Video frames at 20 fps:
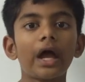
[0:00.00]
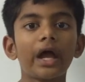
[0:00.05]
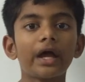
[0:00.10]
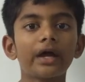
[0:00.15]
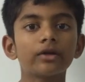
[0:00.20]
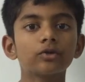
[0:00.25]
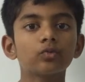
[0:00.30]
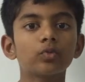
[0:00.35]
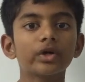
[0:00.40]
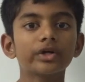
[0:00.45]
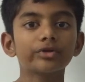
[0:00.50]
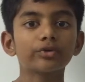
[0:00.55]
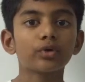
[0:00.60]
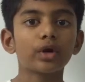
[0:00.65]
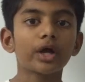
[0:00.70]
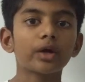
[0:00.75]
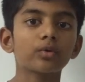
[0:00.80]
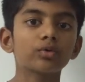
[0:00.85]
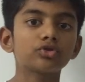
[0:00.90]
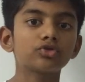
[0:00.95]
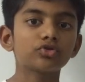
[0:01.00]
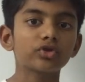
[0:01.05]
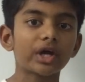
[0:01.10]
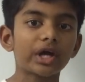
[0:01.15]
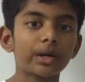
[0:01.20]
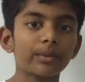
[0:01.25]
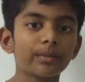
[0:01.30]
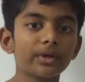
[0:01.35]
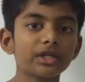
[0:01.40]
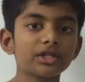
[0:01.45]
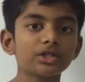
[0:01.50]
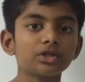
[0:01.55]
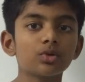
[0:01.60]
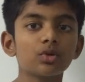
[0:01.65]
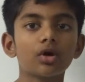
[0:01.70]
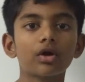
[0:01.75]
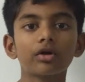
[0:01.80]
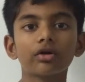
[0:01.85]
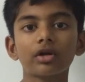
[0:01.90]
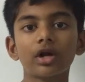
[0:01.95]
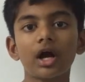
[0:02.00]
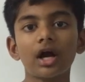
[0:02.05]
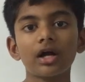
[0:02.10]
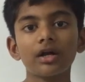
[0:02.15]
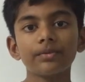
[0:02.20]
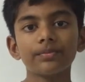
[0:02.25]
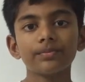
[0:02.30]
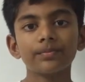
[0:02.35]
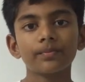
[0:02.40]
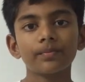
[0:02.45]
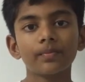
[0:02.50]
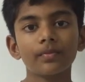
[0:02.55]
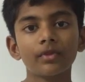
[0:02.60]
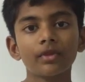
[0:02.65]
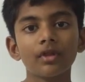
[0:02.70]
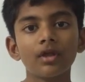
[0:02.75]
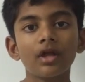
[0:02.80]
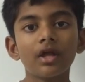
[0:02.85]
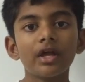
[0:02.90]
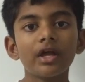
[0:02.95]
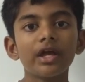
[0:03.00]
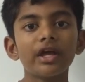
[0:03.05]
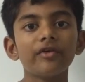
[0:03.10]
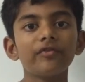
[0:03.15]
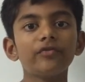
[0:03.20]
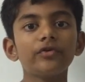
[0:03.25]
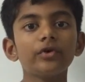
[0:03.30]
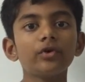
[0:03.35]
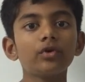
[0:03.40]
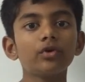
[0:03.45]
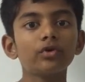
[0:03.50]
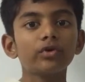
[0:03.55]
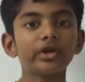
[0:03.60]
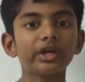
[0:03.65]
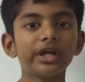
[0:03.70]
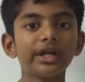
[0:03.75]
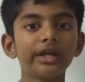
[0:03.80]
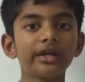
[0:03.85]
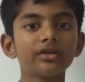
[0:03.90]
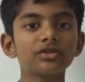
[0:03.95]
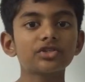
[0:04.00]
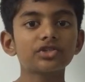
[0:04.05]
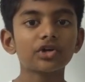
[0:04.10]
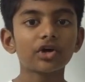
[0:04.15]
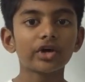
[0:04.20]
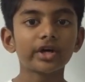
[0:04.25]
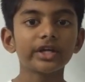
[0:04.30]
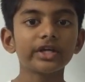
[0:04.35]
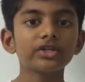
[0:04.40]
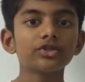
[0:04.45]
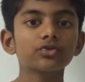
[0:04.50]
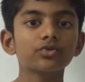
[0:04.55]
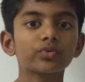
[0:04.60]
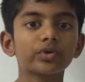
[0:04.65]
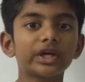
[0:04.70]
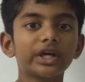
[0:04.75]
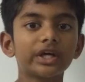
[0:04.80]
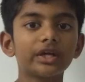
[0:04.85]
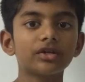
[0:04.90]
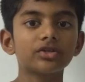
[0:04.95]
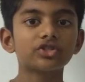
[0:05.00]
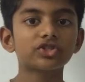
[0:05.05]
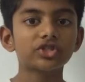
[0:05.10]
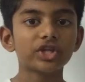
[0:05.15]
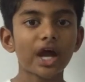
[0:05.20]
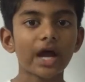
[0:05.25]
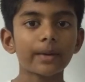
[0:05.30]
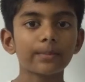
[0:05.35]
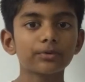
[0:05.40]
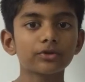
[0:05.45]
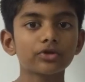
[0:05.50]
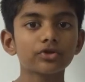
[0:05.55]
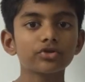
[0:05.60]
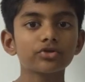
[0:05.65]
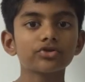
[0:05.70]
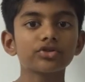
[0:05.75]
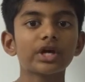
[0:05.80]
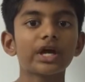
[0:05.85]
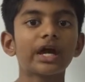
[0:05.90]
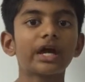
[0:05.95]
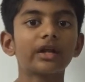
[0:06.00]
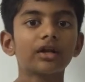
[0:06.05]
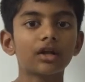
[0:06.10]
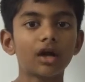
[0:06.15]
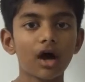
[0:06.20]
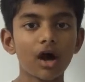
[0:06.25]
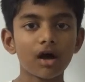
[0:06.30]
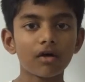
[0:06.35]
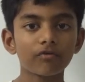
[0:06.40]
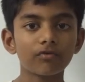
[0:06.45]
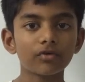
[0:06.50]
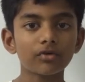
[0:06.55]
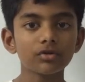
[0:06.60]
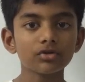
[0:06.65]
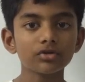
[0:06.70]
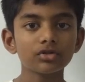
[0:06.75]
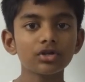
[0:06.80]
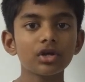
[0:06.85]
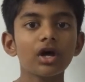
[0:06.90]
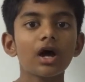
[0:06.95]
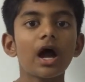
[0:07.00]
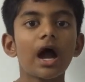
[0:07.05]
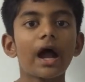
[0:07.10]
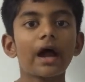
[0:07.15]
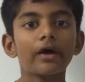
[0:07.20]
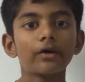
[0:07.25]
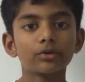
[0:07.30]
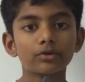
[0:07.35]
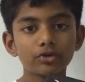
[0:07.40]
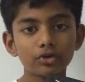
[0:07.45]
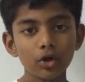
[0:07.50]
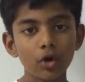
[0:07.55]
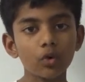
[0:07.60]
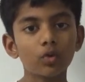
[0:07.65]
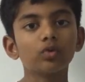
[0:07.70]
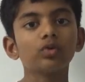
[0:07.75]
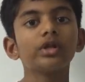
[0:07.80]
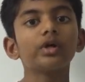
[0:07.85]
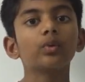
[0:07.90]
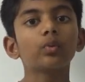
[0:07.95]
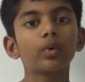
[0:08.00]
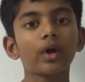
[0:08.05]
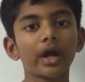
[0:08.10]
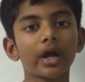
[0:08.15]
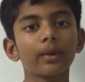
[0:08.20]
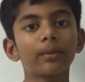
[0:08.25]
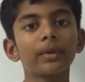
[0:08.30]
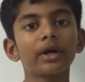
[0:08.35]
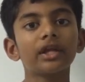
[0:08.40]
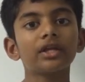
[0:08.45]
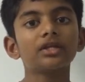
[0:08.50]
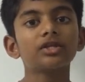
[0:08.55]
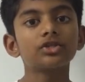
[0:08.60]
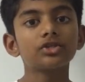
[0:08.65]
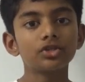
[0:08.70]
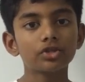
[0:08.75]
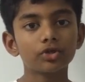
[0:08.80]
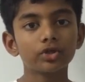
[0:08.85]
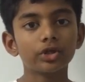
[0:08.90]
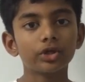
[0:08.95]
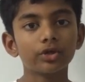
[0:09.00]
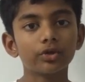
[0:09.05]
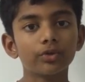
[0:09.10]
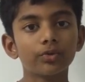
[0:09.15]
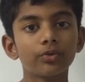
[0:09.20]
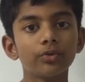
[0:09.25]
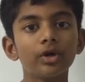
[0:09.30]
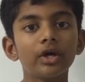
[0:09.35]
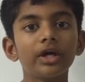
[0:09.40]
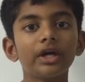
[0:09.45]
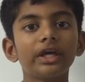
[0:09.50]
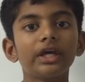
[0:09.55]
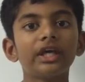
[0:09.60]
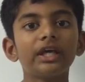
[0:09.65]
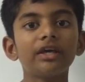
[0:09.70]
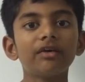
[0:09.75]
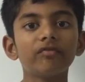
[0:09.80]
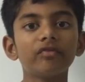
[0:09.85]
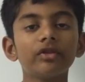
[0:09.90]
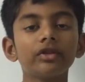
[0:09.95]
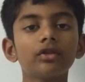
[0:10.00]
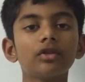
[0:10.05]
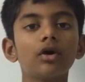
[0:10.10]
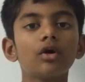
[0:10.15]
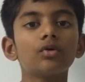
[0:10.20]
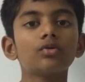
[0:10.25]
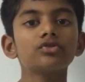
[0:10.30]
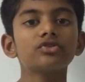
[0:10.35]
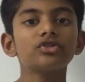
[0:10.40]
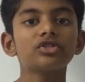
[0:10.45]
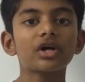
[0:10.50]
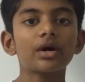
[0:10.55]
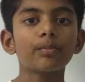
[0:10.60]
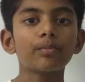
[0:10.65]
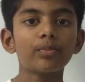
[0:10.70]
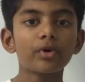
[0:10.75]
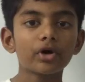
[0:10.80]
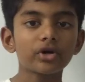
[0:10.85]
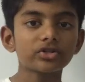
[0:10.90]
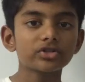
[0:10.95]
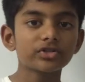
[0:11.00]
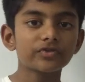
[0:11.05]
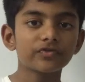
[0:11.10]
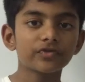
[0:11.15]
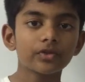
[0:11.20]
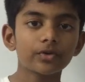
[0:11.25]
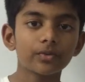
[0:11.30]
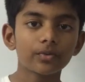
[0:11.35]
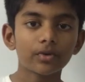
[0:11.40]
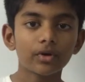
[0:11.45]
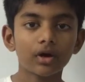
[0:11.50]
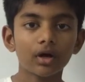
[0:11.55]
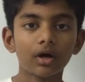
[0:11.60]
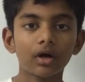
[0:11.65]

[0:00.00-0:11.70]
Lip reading: And whether I would recommend you or not, if you're starting to read chapters and novels, I would totally recommend it to you. Even though some parts of the